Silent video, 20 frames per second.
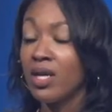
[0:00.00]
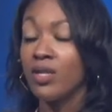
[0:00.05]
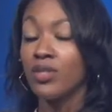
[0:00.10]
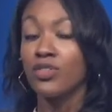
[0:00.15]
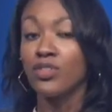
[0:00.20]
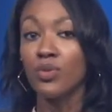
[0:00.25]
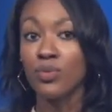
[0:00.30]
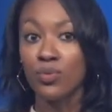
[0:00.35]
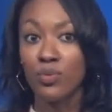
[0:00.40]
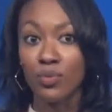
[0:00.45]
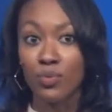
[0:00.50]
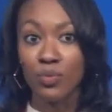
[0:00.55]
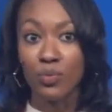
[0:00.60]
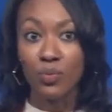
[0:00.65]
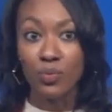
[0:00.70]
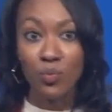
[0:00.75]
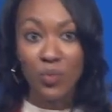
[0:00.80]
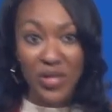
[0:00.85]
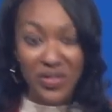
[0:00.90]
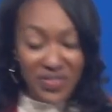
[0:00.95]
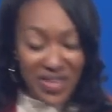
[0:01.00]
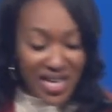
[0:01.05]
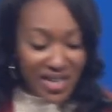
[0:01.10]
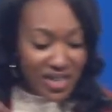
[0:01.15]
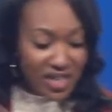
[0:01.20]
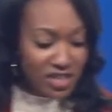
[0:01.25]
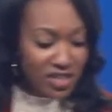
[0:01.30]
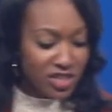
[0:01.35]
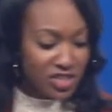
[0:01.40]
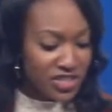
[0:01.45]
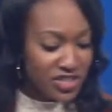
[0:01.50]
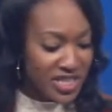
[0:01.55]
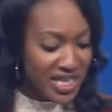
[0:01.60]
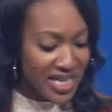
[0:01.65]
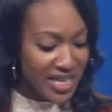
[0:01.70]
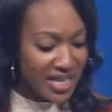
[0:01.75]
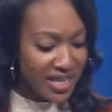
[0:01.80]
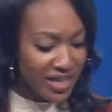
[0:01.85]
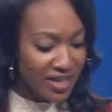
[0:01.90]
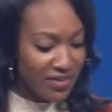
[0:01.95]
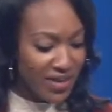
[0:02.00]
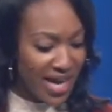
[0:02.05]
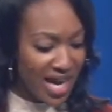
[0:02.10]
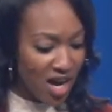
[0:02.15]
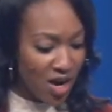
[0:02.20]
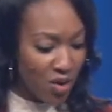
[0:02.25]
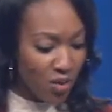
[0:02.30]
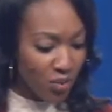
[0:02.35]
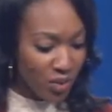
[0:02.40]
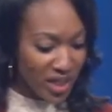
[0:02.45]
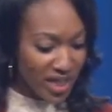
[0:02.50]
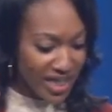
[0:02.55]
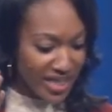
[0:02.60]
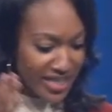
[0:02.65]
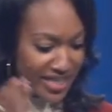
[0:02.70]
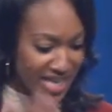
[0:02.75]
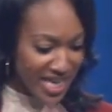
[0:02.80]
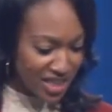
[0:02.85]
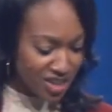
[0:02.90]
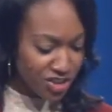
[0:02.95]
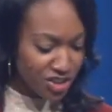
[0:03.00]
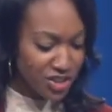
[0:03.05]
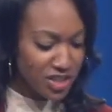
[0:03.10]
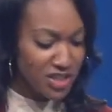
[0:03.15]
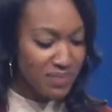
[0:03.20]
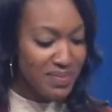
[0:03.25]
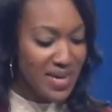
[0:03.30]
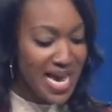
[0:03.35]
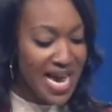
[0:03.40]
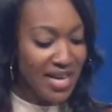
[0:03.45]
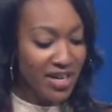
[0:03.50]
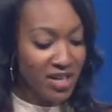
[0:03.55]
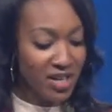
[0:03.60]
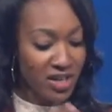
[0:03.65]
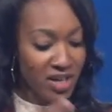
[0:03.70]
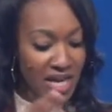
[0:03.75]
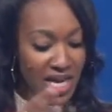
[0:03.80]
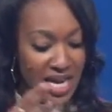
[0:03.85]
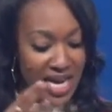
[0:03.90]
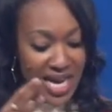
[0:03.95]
So, with that understanding of how connections matter,